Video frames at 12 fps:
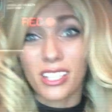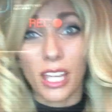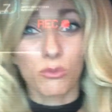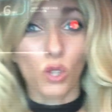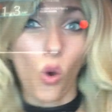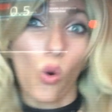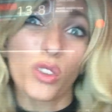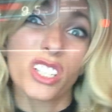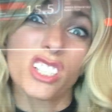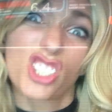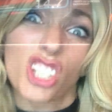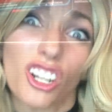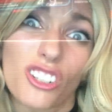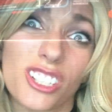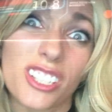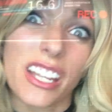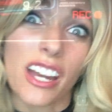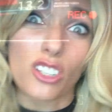tape to hold these
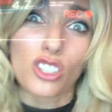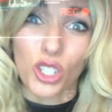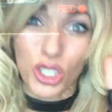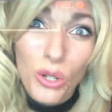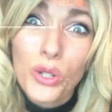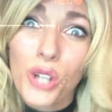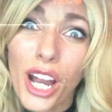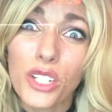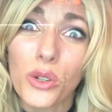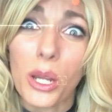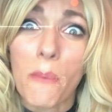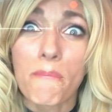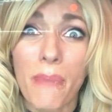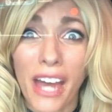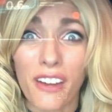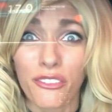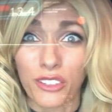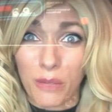suckers down, so you try doing a
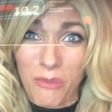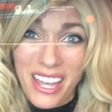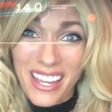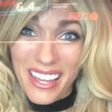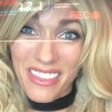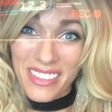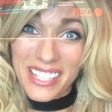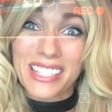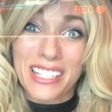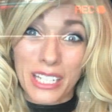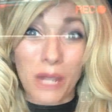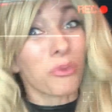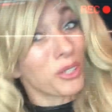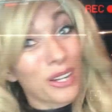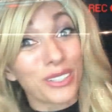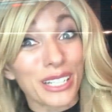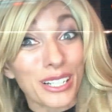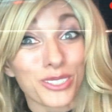backflip in this getup
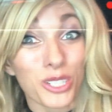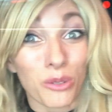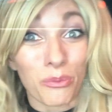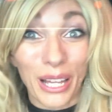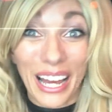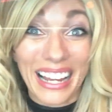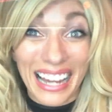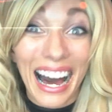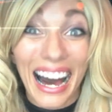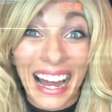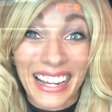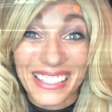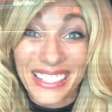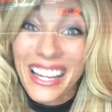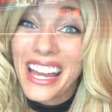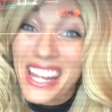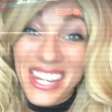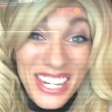without getting two black eyes.
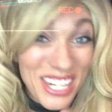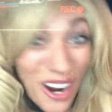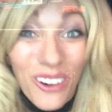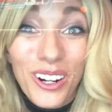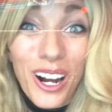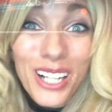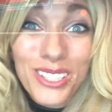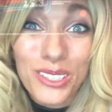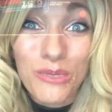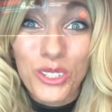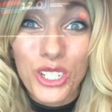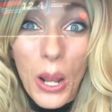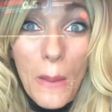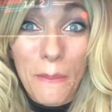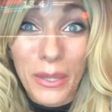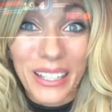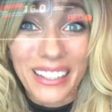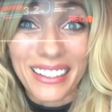Don't costume shame
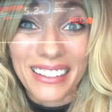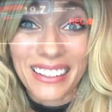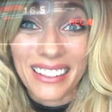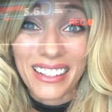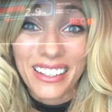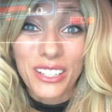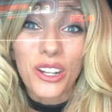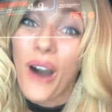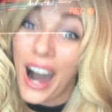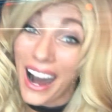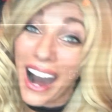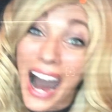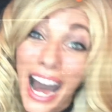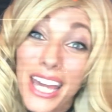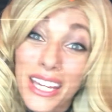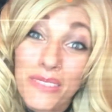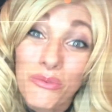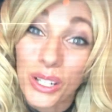me. You know, I
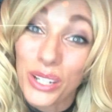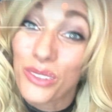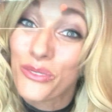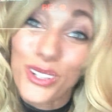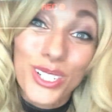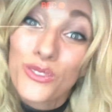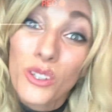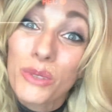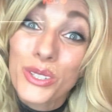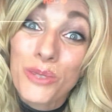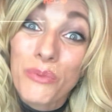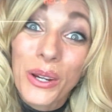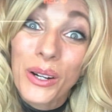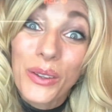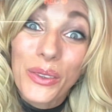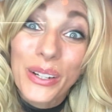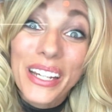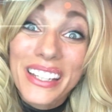am one of the first female superhero
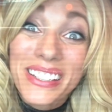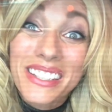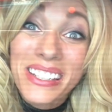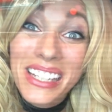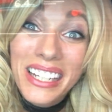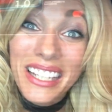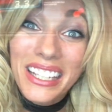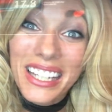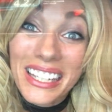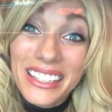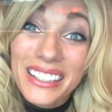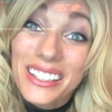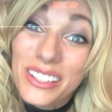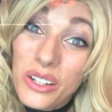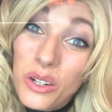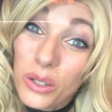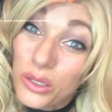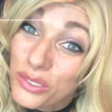there is. And,
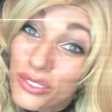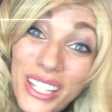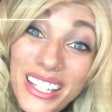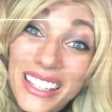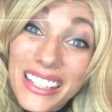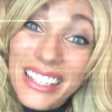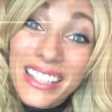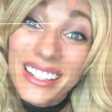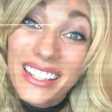well, frankly,